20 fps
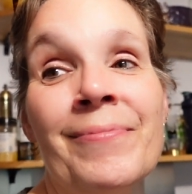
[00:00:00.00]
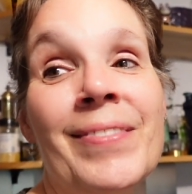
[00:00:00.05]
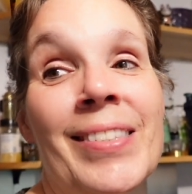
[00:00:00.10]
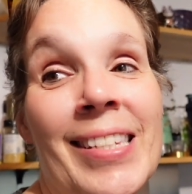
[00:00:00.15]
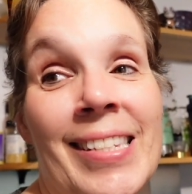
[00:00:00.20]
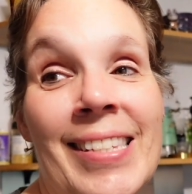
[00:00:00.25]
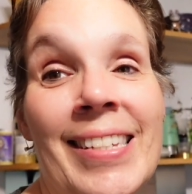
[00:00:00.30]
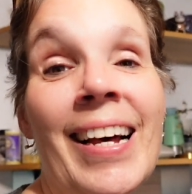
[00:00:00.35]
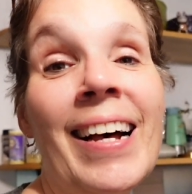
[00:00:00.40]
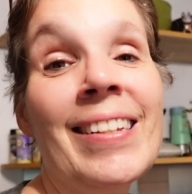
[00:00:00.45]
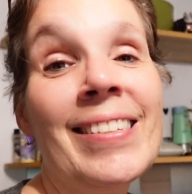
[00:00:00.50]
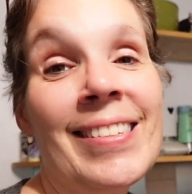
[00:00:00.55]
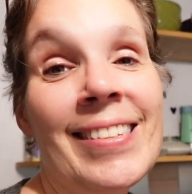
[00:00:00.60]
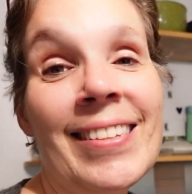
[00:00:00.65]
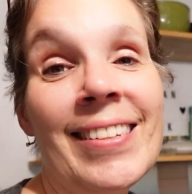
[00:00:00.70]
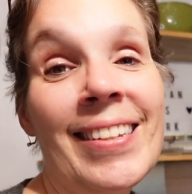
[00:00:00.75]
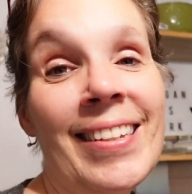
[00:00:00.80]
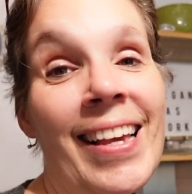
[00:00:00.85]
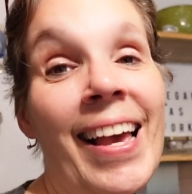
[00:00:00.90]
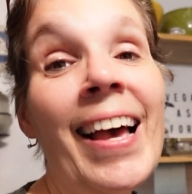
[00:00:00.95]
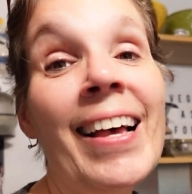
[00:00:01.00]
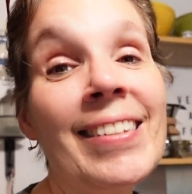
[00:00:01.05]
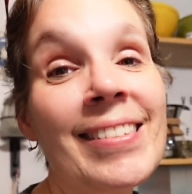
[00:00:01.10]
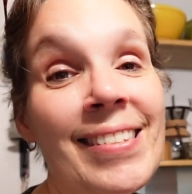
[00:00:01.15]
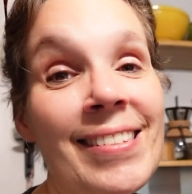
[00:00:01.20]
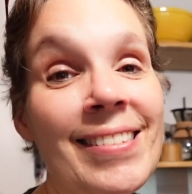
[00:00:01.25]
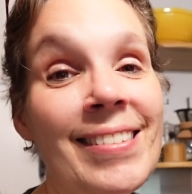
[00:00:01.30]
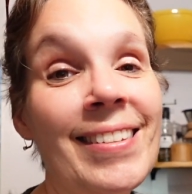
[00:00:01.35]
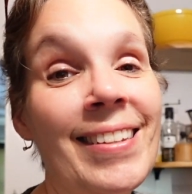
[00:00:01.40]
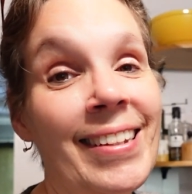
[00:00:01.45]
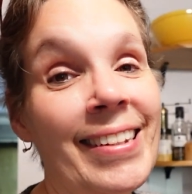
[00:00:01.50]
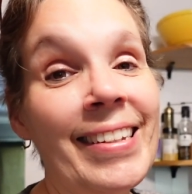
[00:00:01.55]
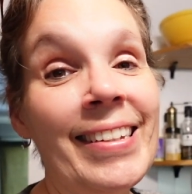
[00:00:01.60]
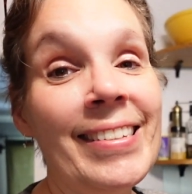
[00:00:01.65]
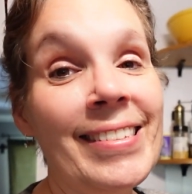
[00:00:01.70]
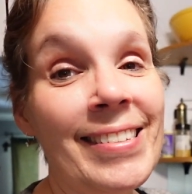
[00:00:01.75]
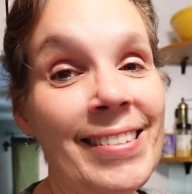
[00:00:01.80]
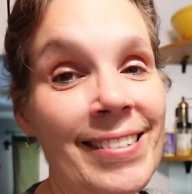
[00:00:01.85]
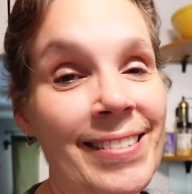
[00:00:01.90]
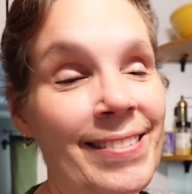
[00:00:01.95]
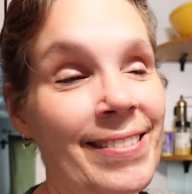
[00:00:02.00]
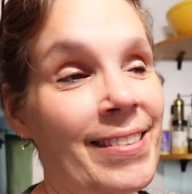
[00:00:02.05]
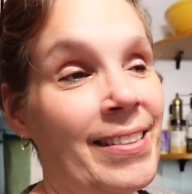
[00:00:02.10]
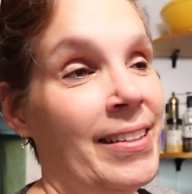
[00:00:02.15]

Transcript: Disgusting, yes, it is.